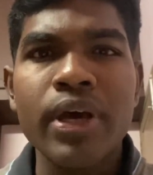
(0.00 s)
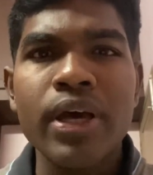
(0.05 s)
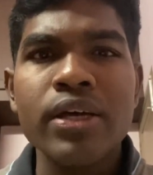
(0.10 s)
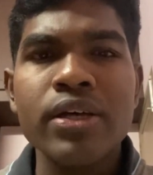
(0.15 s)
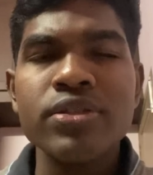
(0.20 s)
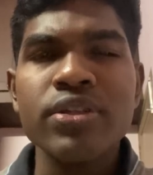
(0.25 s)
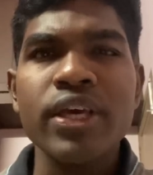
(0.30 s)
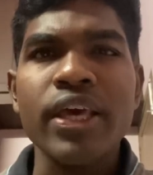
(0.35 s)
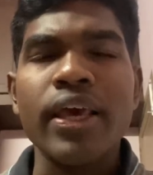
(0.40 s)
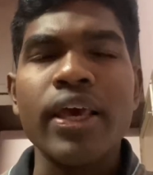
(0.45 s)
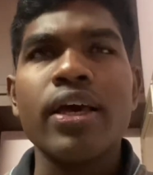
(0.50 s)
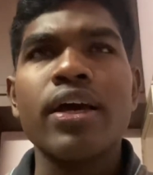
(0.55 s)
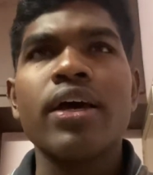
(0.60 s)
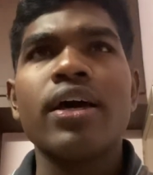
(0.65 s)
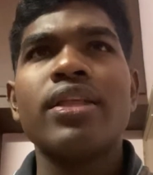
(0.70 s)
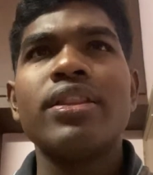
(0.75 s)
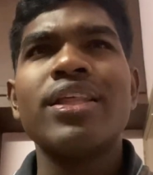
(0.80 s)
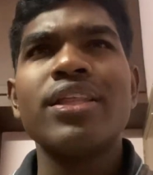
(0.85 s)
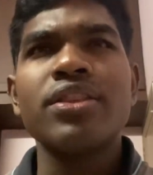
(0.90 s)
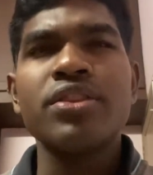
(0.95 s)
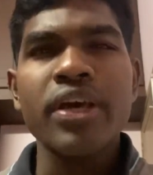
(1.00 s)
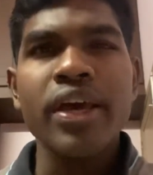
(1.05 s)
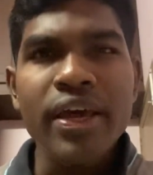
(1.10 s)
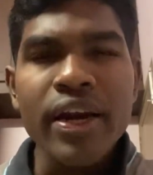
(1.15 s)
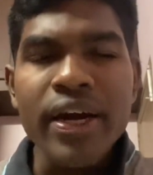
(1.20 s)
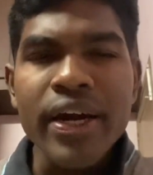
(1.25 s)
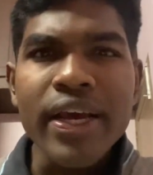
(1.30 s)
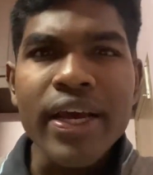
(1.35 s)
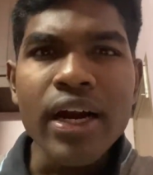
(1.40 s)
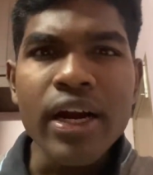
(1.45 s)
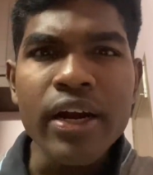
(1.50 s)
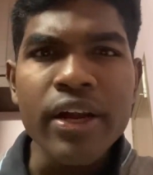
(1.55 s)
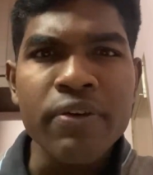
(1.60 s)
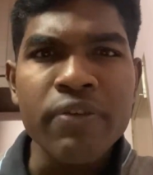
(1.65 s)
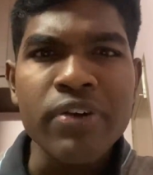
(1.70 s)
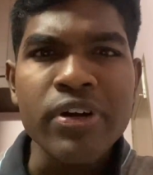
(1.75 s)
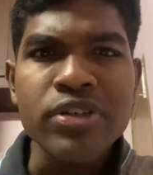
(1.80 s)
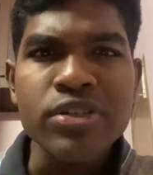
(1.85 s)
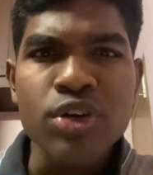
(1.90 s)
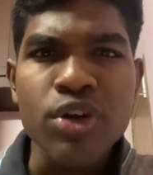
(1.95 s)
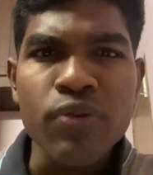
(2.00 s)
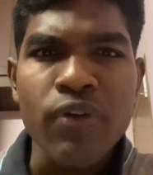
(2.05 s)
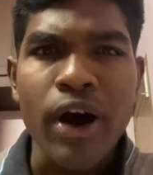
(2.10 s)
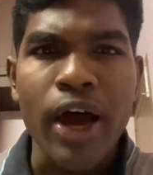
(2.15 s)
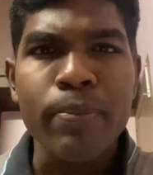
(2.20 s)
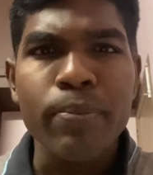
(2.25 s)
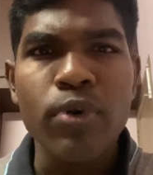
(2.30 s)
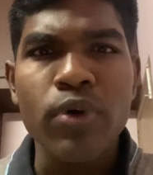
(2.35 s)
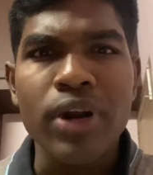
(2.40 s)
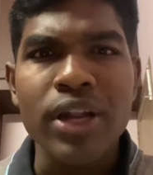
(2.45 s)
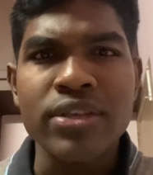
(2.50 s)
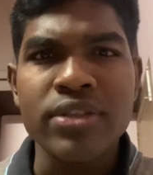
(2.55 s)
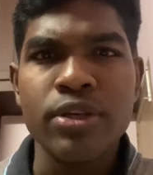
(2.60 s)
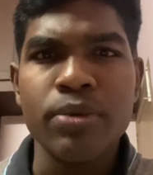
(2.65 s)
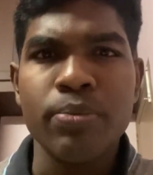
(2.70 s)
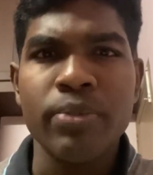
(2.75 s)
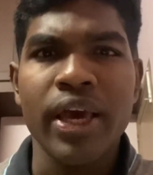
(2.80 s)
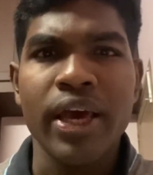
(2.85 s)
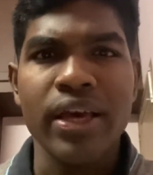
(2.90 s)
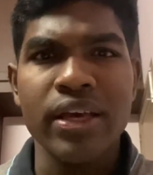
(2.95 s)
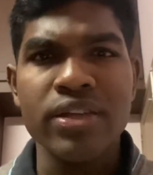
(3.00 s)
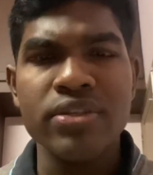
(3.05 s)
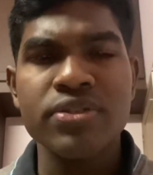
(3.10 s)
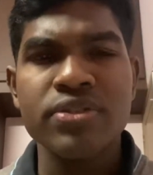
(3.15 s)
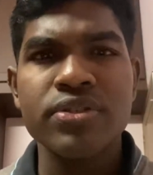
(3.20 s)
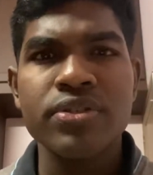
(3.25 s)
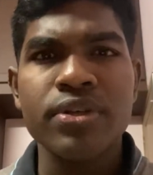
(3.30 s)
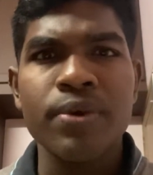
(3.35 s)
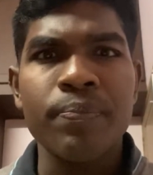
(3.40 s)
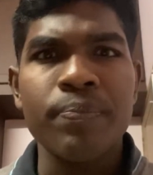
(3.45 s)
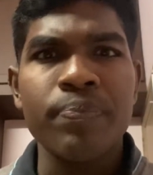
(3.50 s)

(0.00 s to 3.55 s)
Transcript: See, the theoretical definition of hypoglycemia is